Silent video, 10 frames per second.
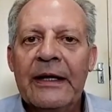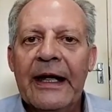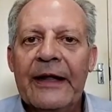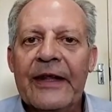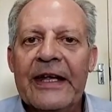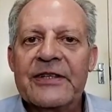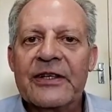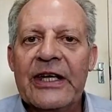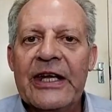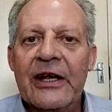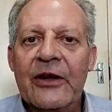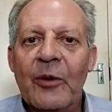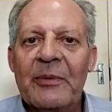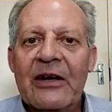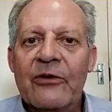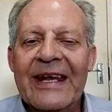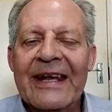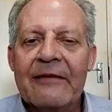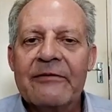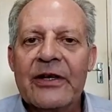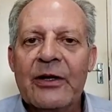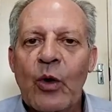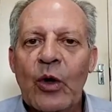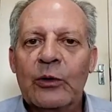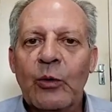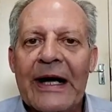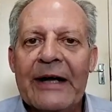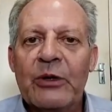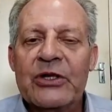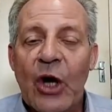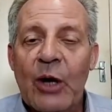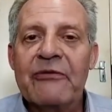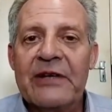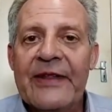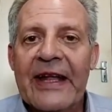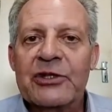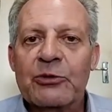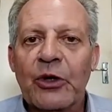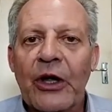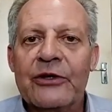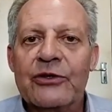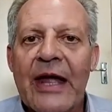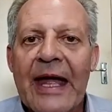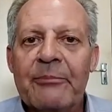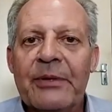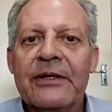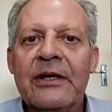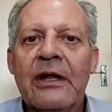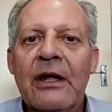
and there's an economic recovery worldwide, which hopefully that's going to happen